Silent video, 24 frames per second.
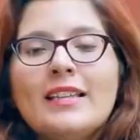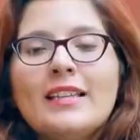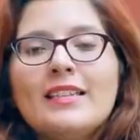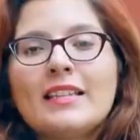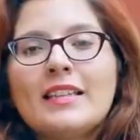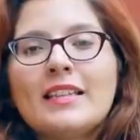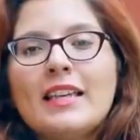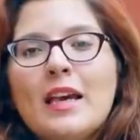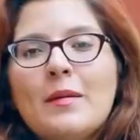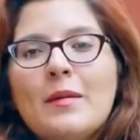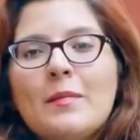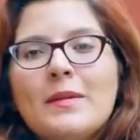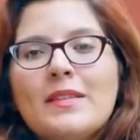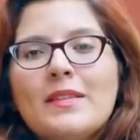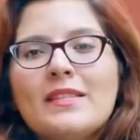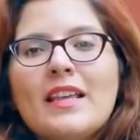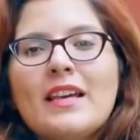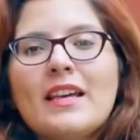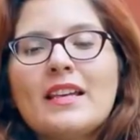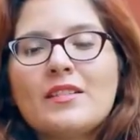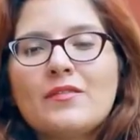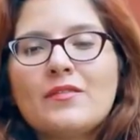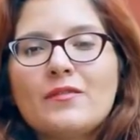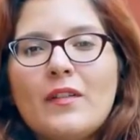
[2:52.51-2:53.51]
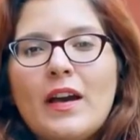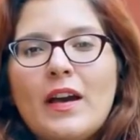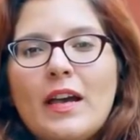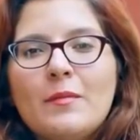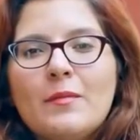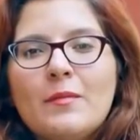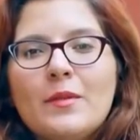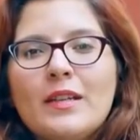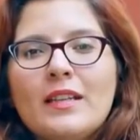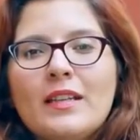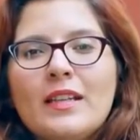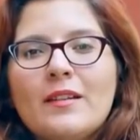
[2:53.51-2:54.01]
It's a campus that is
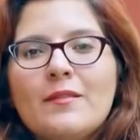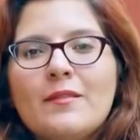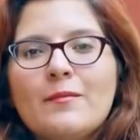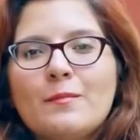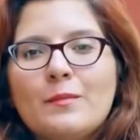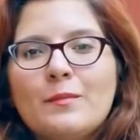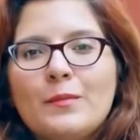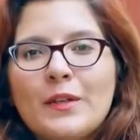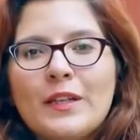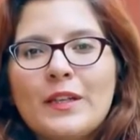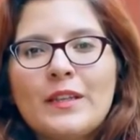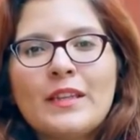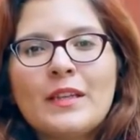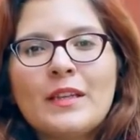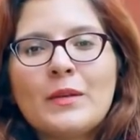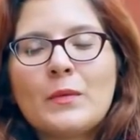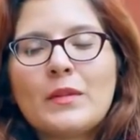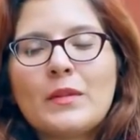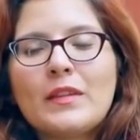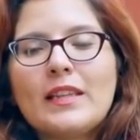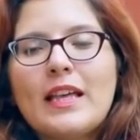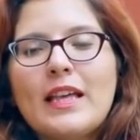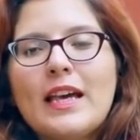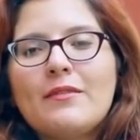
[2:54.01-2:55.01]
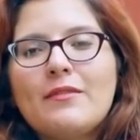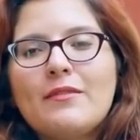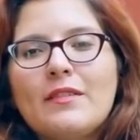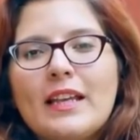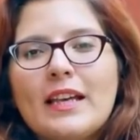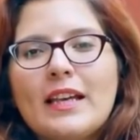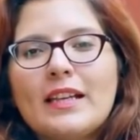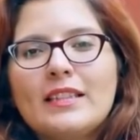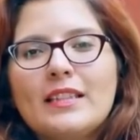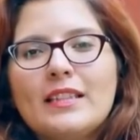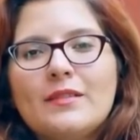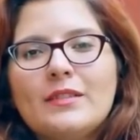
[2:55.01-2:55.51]
vibrant and breathing with life and
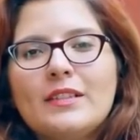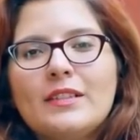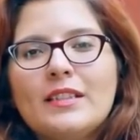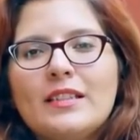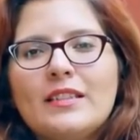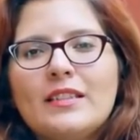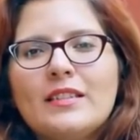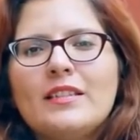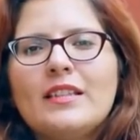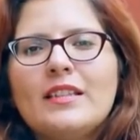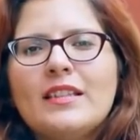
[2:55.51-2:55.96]
activities.